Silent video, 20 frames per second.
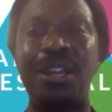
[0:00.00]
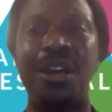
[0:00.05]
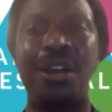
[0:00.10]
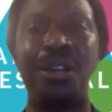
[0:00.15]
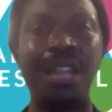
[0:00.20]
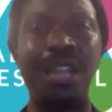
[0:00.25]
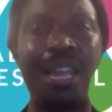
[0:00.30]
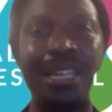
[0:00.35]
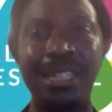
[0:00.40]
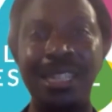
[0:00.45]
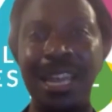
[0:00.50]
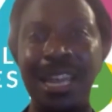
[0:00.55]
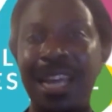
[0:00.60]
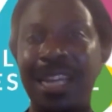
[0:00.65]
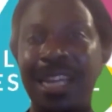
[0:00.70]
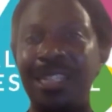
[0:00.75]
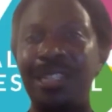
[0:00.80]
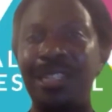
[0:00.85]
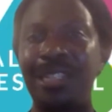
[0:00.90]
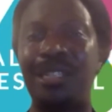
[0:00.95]
online
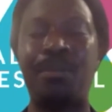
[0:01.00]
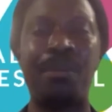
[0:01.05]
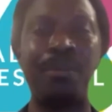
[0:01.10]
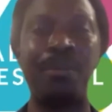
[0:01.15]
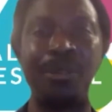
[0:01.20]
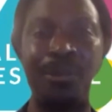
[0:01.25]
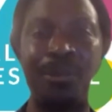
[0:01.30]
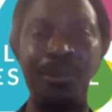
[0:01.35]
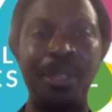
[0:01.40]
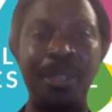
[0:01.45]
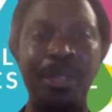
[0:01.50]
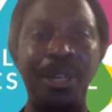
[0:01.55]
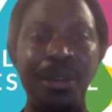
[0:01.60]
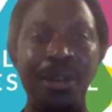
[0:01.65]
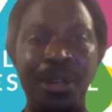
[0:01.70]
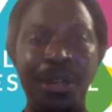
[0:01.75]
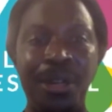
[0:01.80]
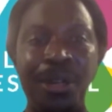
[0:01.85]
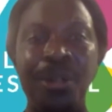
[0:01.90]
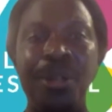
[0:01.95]
text and supplementary
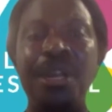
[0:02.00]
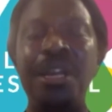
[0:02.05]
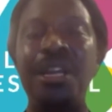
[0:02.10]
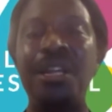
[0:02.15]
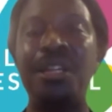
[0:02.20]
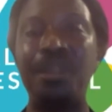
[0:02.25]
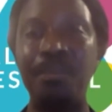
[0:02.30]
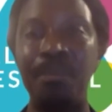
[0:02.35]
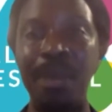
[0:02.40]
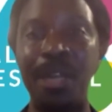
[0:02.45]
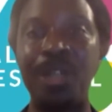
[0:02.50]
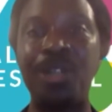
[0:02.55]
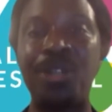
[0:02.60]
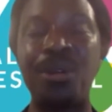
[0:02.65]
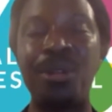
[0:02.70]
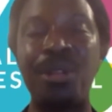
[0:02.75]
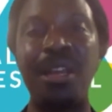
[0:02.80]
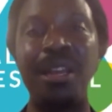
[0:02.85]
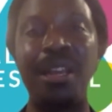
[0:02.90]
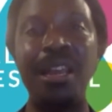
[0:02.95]
material to make sure
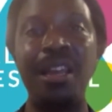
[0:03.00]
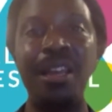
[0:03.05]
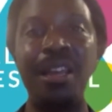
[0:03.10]
that